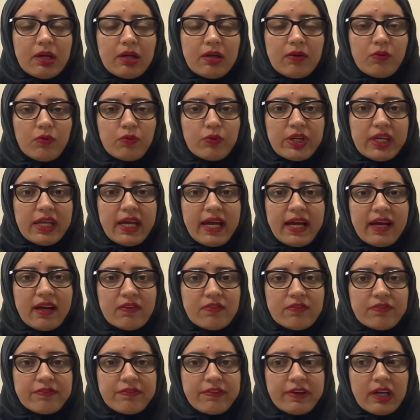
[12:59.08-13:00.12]
We have
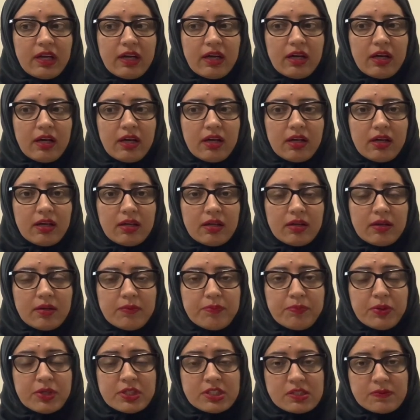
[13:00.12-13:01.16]

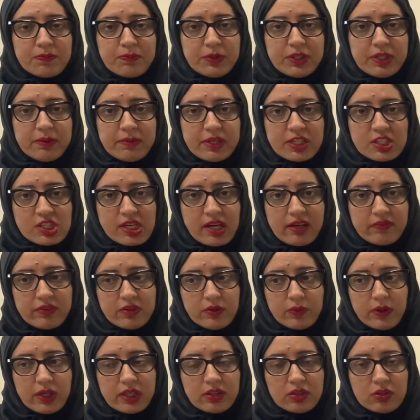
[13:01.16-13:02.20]
put pretty much
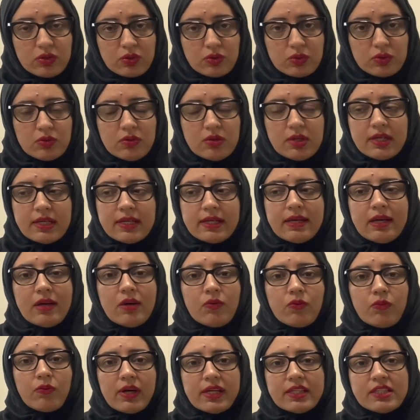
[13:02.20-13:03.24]
everyone through.
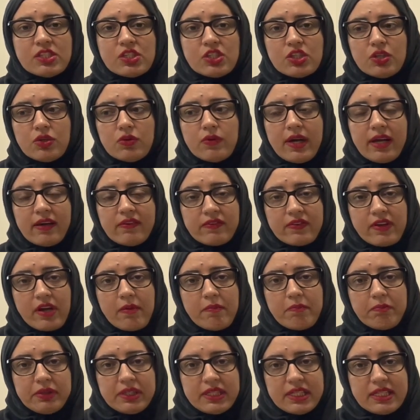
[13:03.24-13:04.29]
Once you have
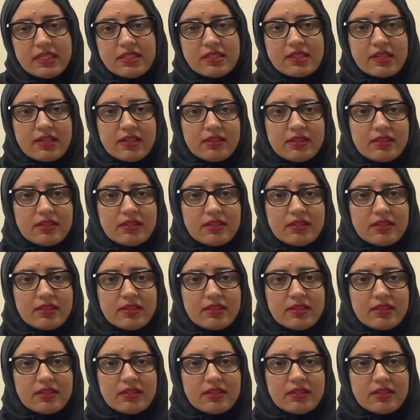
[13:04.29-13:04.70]
completed